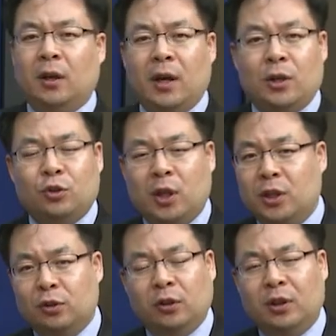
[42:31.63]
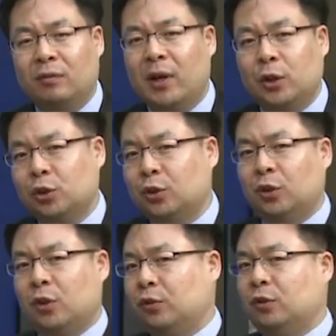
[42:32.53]
educational intervention,
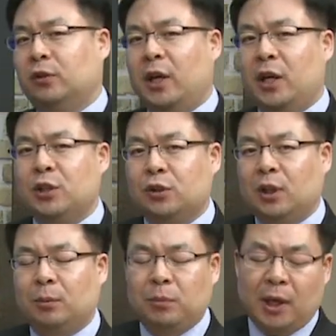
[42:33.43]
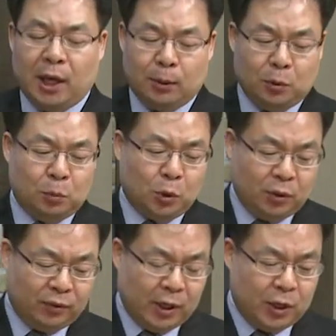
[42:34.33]
consultation, and behavioral
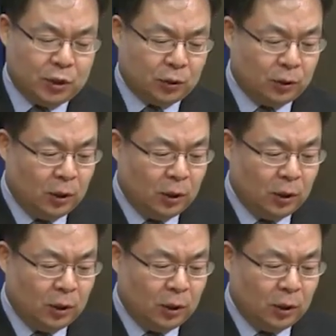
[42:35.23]
modification.